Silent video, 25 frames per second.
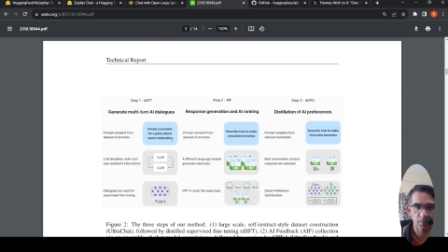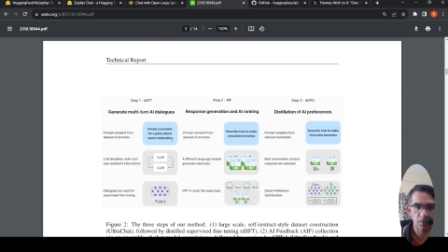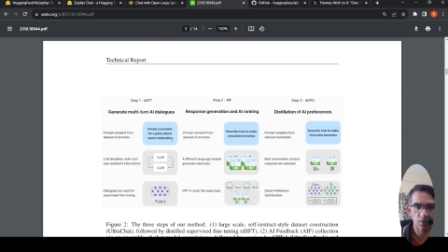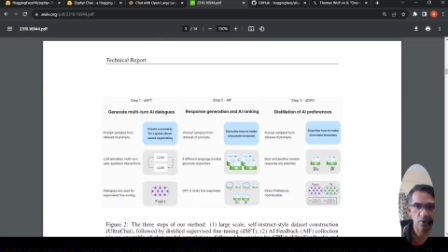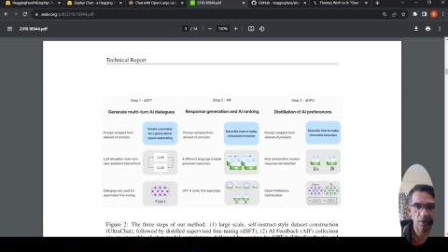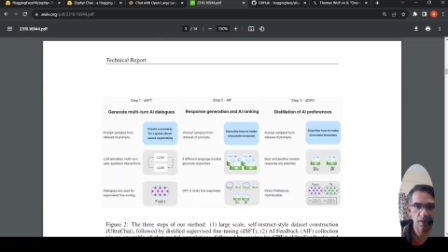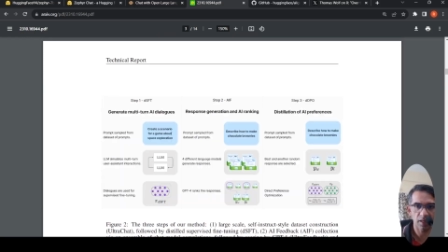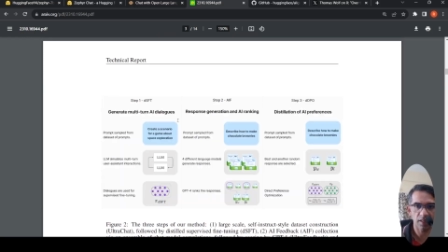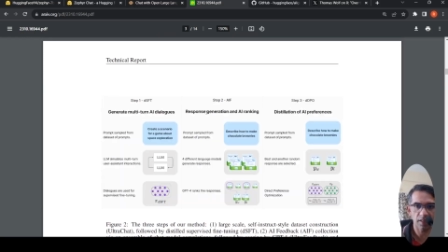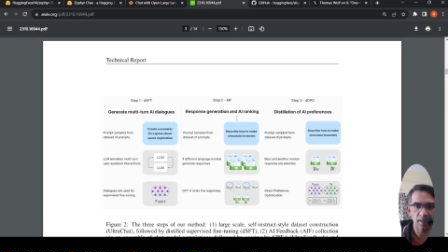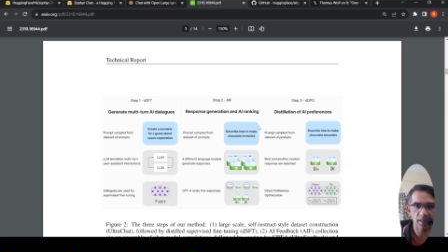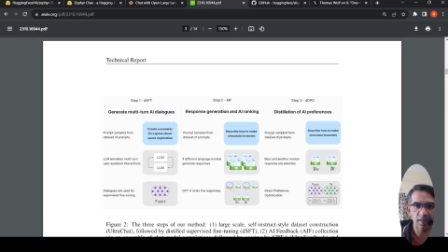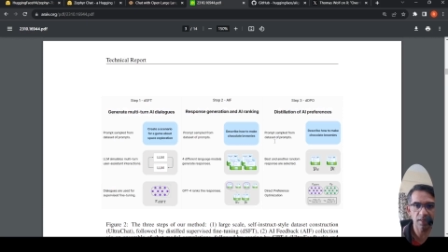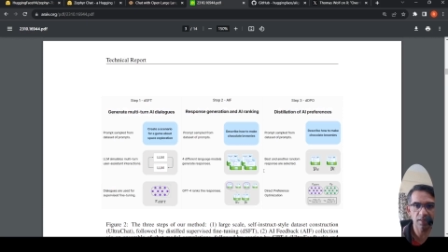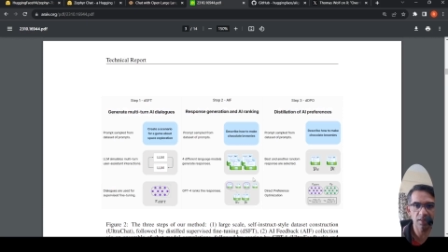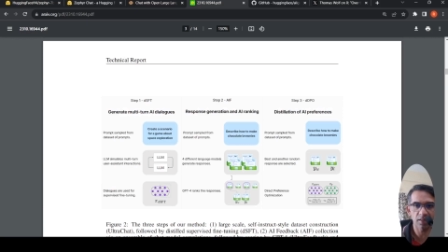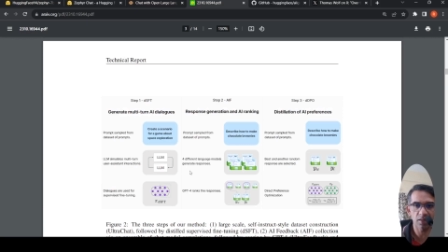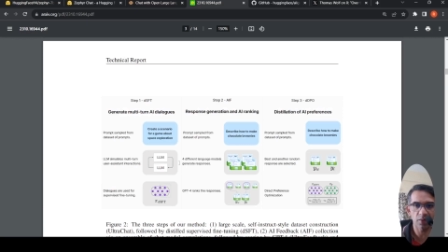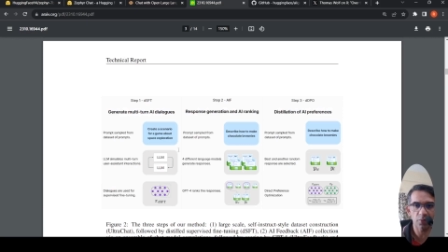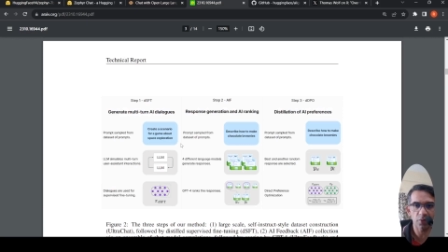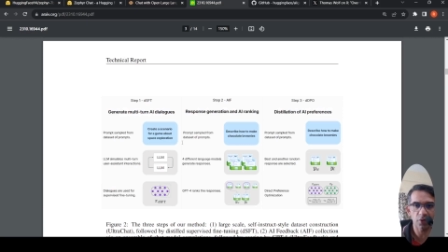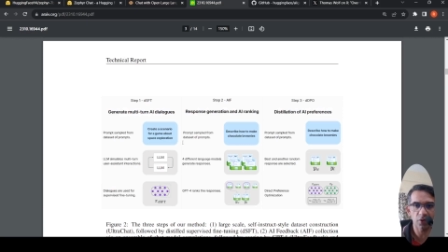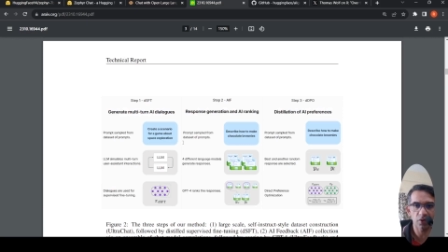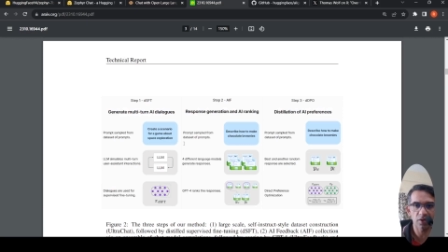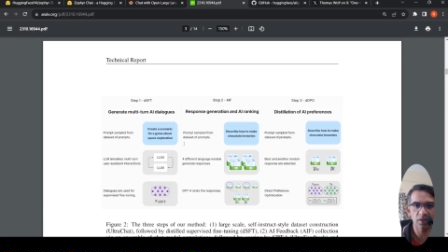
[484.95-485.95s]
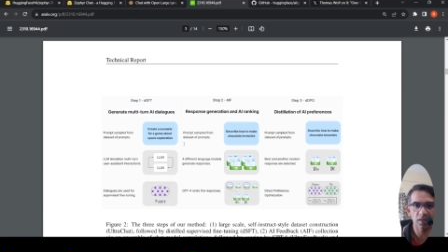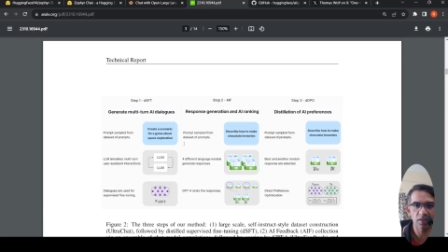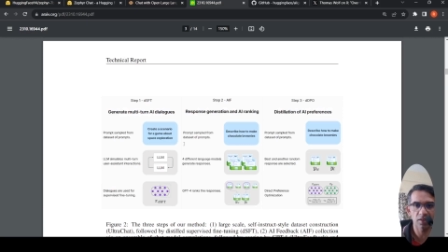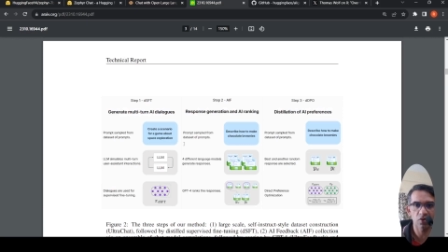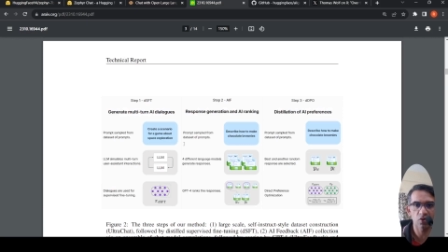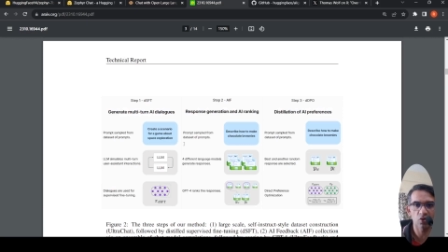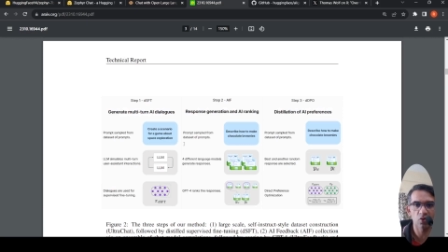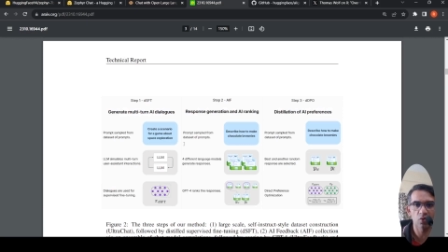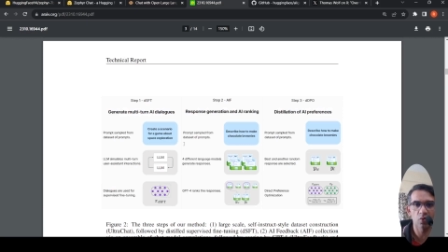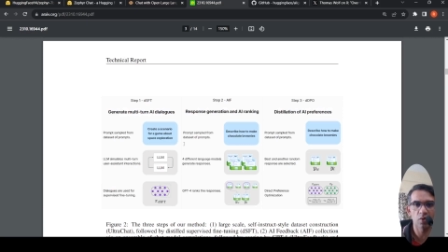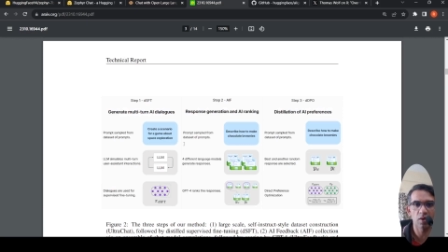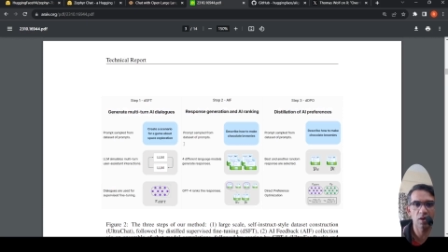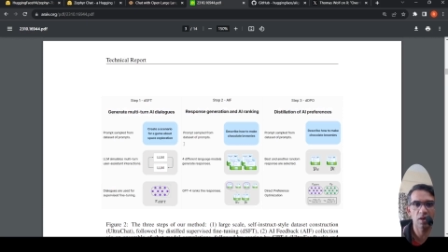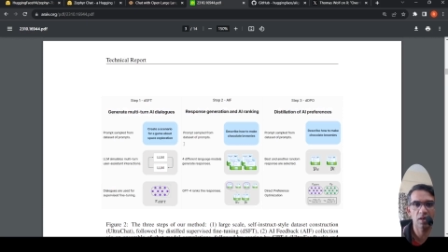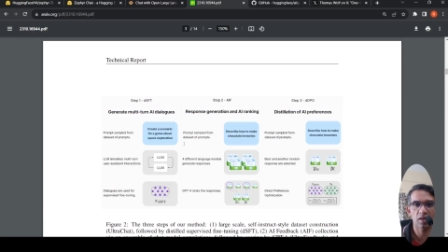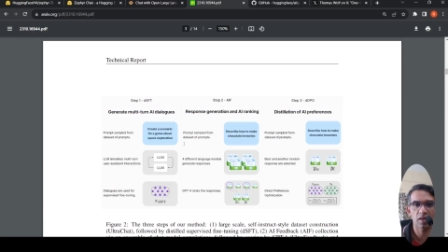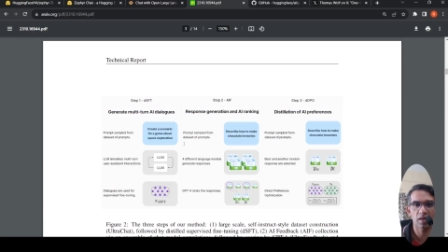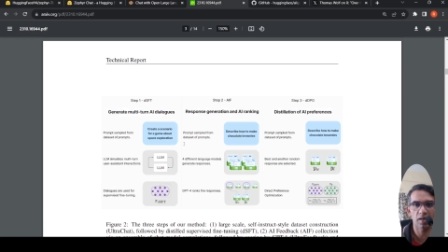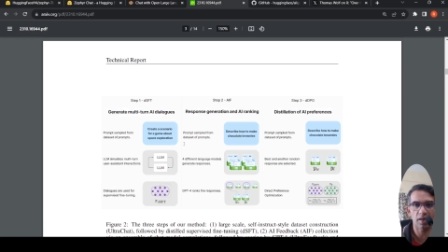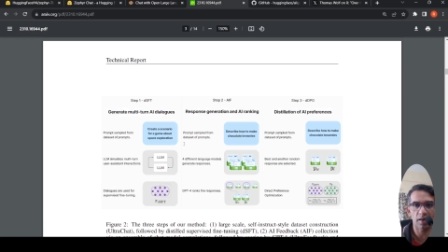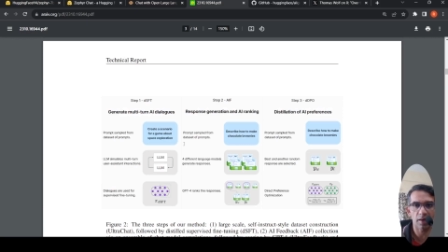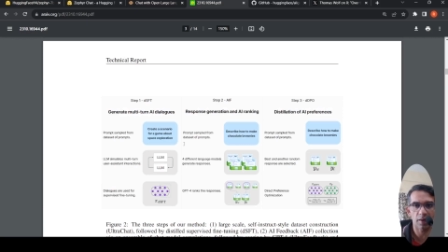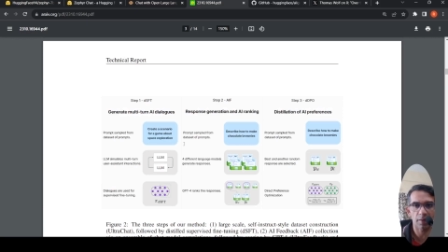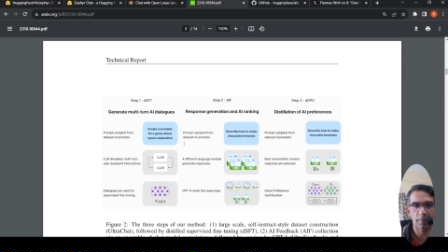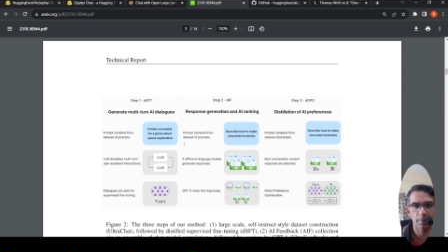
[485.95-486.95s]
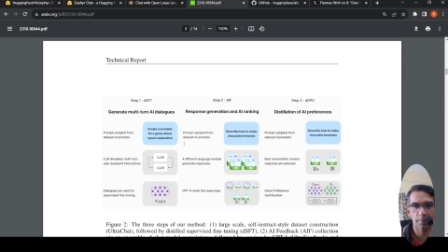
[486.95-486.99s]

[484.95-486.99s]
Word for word: Okay, that is the process over here.